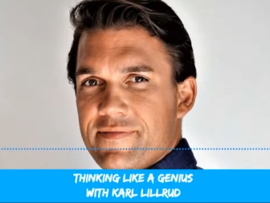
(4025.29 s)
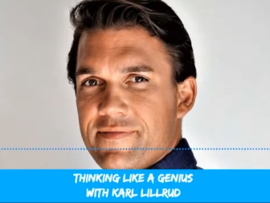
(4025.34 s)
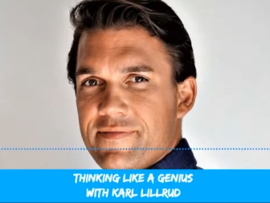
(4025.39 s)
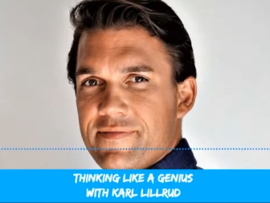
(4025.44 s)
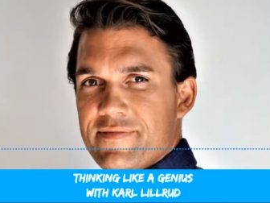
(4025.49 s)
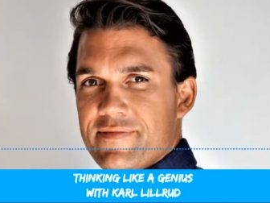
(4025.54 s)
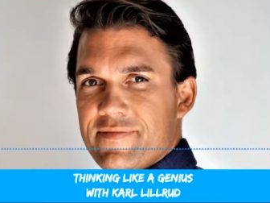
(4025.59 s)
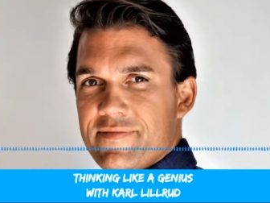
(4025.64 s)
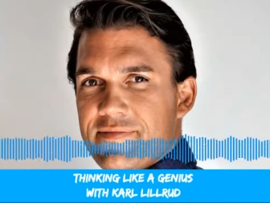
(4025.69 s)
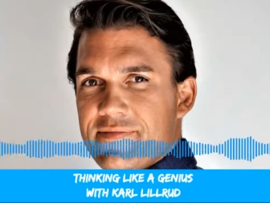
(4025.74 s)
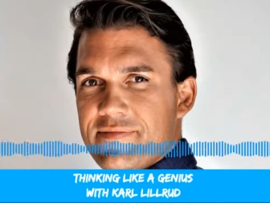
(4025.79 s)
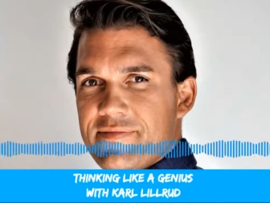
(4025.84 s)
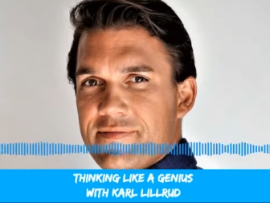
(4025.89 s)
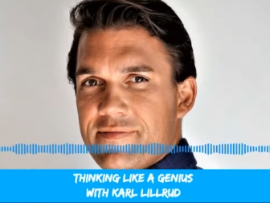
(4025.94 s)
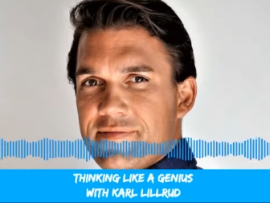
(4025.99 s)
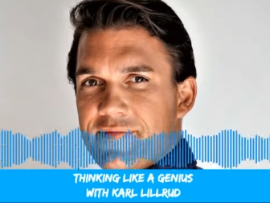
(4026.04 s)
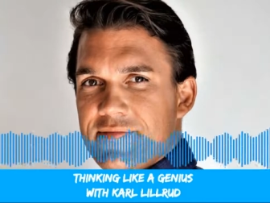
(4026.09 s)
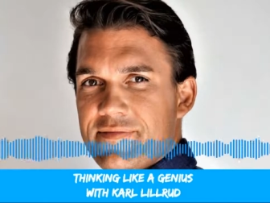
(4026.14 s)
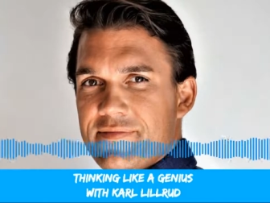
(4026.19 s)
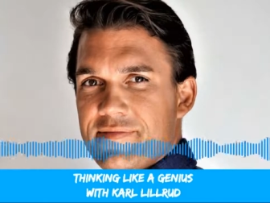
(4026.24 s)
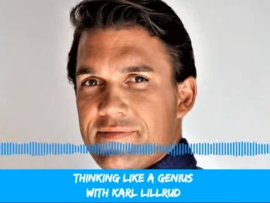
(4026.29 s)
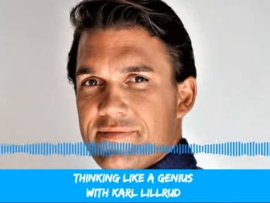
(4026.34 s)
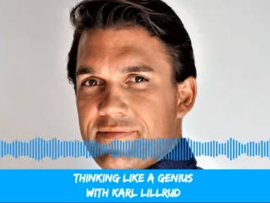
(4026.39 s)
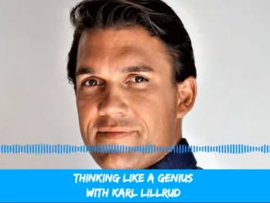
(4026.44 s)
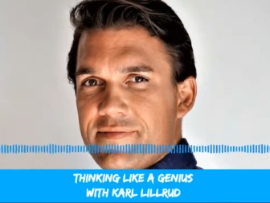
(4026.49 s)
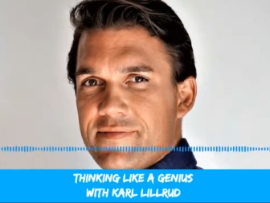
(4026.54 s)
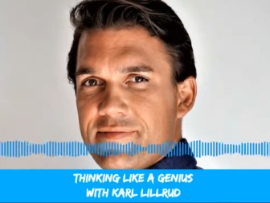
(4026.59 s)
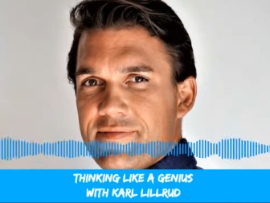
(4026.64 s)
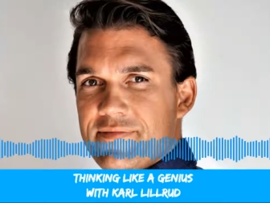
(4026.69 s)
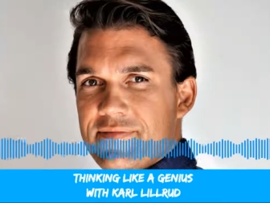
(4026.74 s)
And I wish
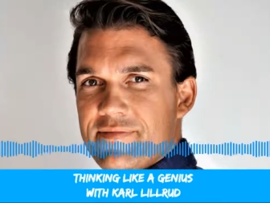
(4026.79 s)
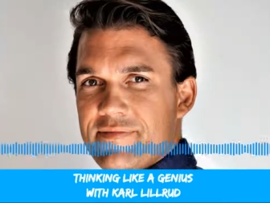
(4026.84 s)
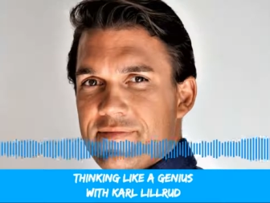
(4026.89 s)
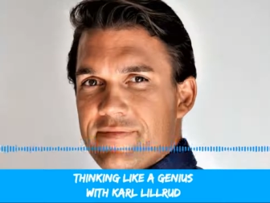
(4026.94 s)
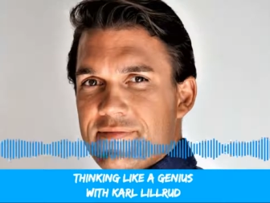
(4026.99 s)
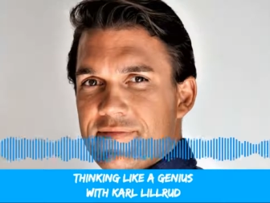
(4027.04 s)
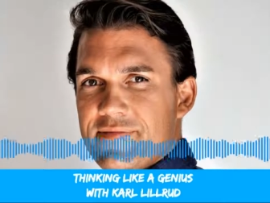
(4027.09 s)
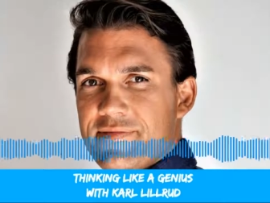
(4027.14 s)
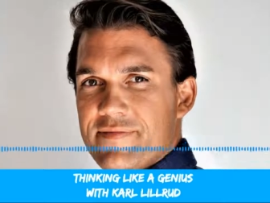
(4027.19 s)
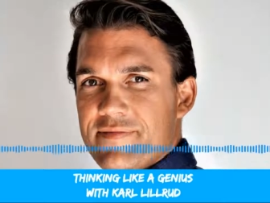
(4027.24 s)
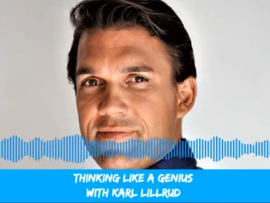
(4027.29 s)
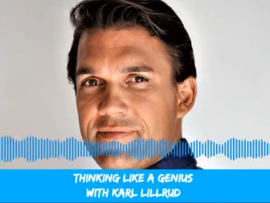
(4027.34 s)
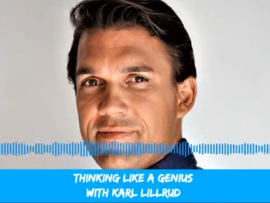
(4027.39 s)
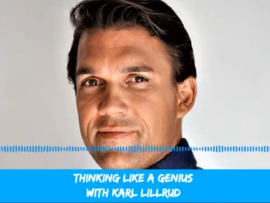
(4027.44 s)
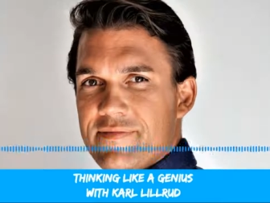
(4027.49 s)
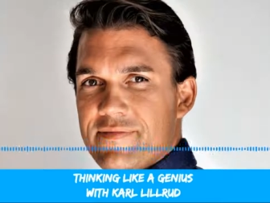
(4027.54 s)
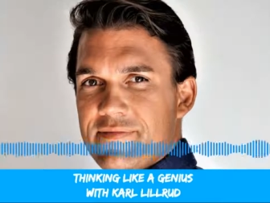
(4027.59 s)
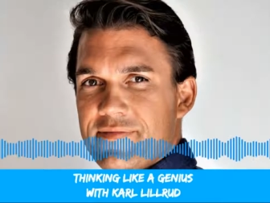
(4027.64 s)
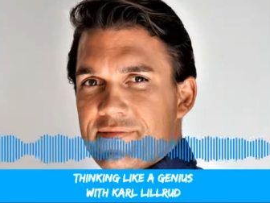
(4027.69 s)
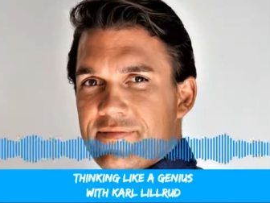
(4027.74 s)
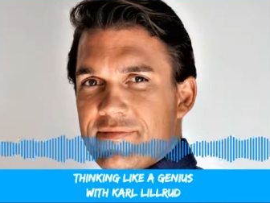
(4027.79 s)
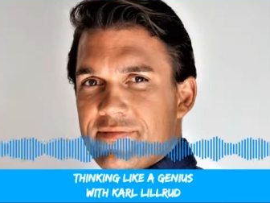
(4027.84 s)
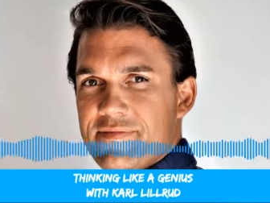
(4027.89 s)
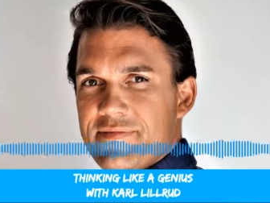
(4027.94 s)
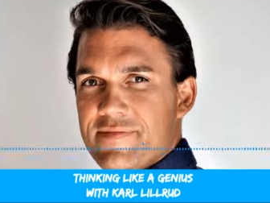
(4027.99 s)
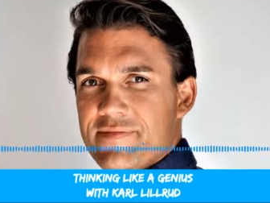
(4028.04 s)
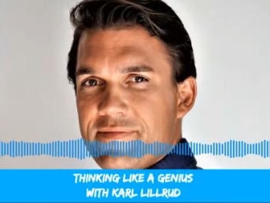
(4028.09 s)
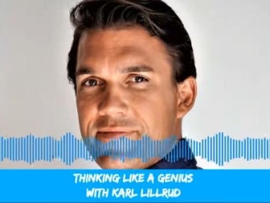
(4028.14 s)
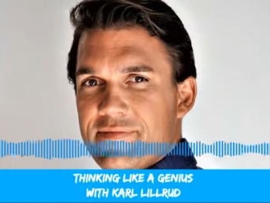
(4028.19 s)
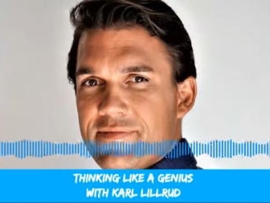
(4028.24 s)
you the very best with our
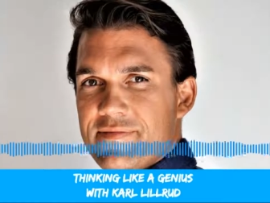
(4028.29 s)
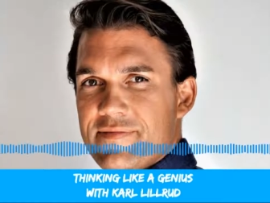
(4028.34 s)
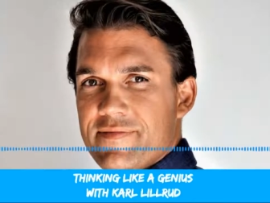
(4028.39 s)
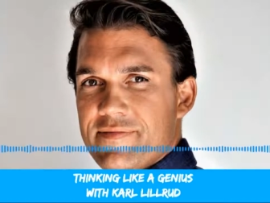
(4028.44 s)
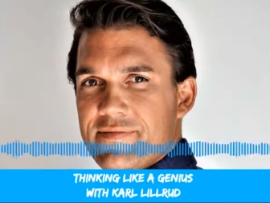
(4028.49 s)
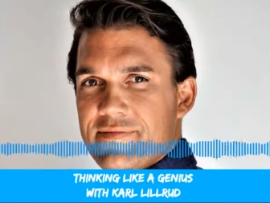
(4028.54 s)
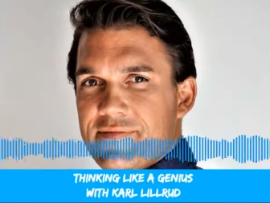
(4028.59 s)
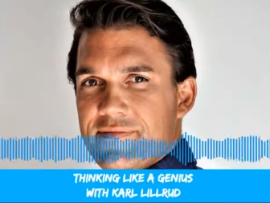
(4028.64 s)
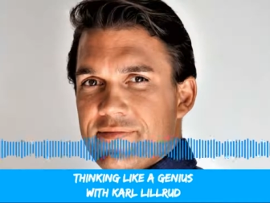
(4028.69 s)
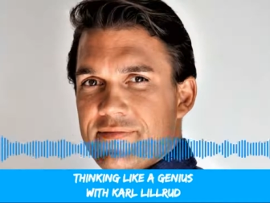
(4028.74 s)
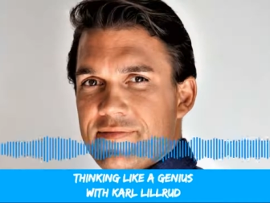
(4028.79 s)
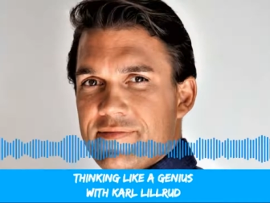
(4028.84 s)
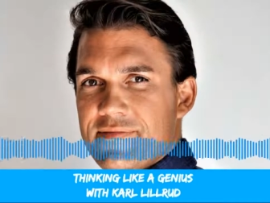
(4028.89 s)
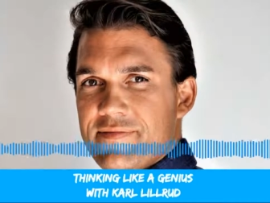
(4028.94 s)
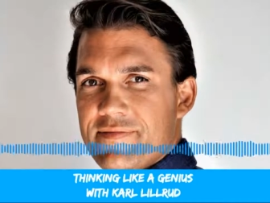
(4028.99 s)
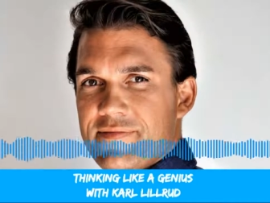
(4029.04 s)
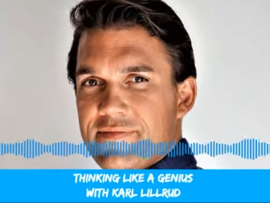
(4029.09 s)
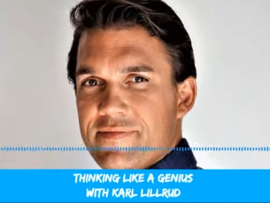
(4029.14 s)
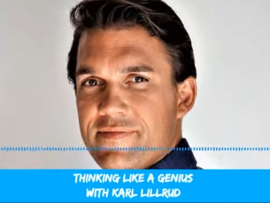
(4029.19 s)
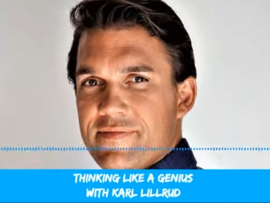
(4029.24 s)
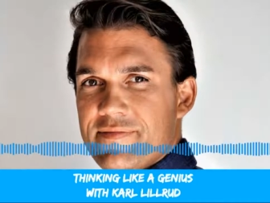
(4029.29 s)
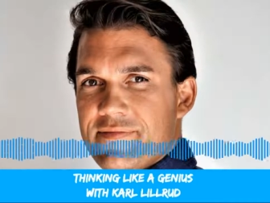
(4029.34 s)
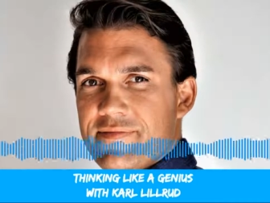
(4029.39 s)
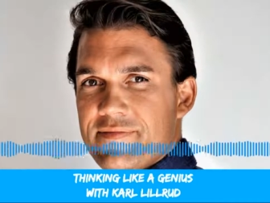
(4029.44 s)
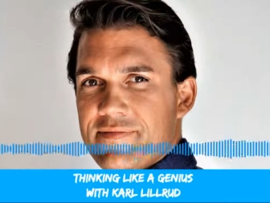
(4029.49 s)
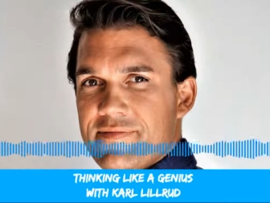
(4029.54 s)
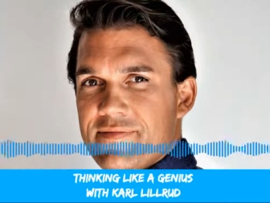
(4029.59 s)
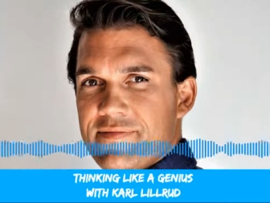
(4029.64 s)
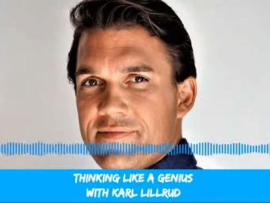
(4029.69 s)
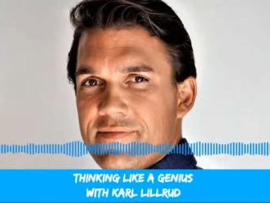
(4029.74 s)
current scenario with Corona
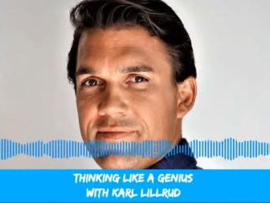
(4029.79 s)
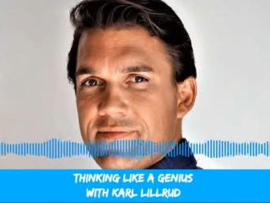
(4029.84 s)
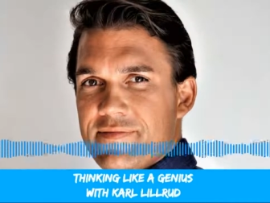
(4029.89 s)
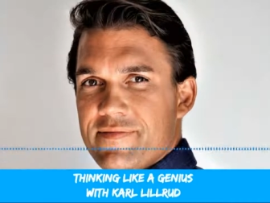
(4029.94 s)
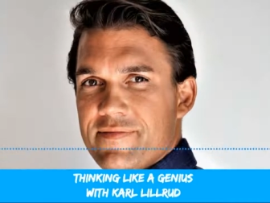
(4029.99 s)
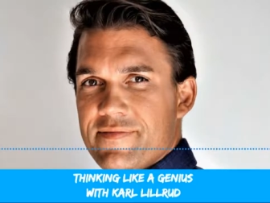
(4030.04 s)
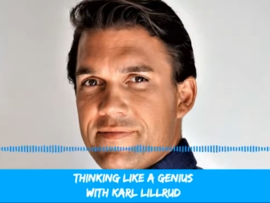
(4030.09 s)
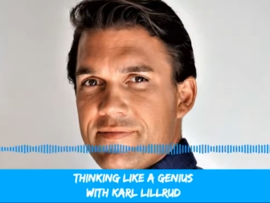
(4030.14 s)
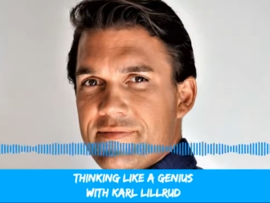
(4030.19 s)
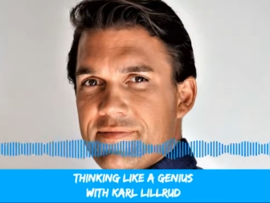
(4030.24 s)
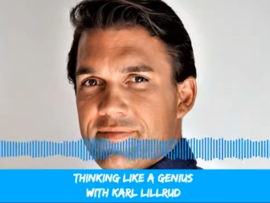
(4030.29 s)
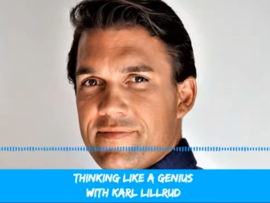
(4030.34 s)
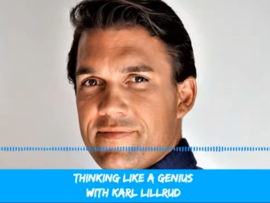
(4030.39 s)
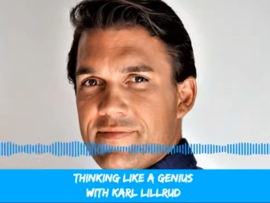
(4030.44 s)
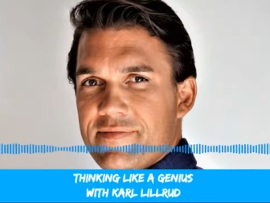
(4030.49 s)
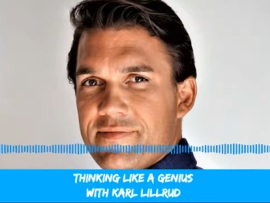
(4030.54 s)
and everything else. And